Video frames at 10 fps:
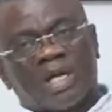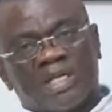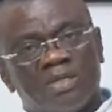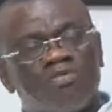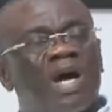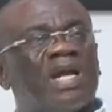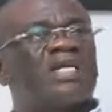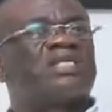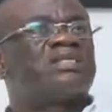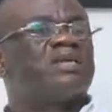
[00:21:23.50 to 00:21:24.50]
So I did one
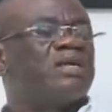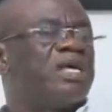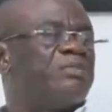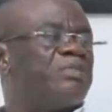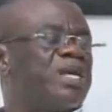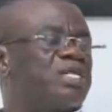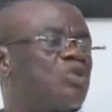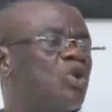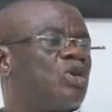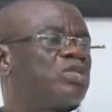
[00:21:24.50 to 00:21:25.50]
at a place
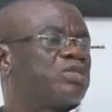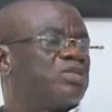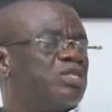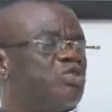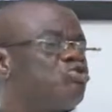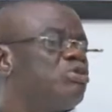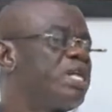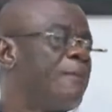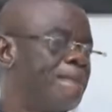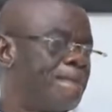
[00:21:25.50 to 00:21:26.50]
called
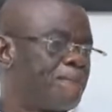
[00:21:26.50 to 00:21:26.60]
Insuntem.